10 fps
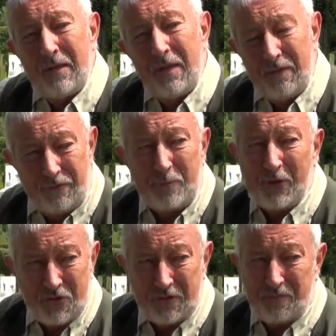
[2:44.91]
live
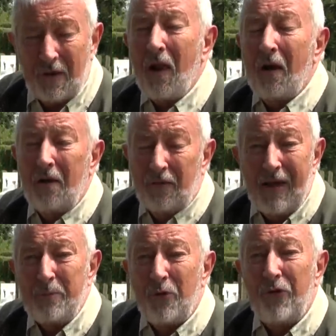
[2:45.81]
because at
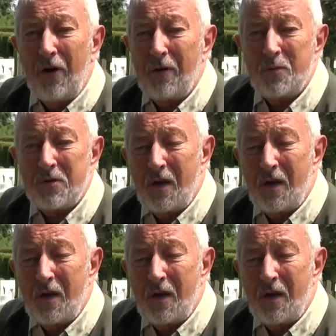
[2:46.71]
that point I was,